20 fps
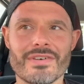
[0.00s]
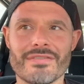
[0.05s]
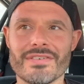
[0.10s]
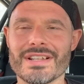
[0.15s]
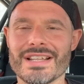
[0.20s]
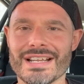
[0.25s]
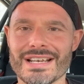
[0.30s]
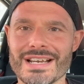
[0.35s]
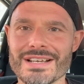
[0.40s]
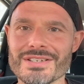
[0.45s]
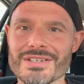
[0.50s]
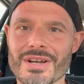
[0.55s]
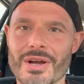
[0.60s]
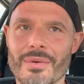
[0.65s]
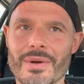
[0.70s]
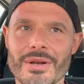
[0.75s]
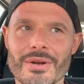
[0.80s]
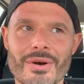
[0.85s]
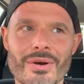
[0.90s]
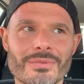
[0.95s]
everything that's
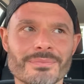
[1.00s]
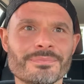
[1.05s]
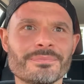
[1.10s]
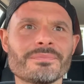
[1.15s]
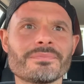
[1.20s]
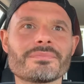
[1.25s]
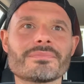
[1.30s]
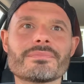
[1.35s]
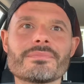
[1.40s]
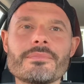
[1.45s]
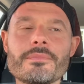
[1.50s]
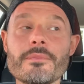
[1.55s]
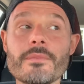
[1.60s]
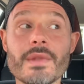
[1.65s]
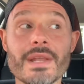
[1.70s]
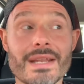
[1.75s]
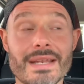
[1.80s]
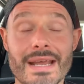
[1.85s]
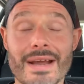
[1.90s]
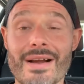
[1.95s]
going on
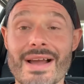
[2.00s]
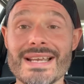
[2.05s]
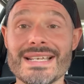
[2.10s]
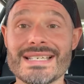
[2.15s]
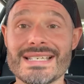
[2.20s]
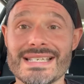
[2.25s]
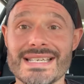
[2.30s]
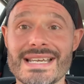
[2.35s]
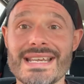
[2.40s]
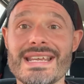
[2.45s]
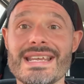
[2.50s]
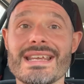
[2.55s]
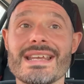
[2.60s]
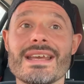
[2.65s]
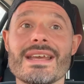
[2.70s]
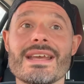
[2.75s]
that I see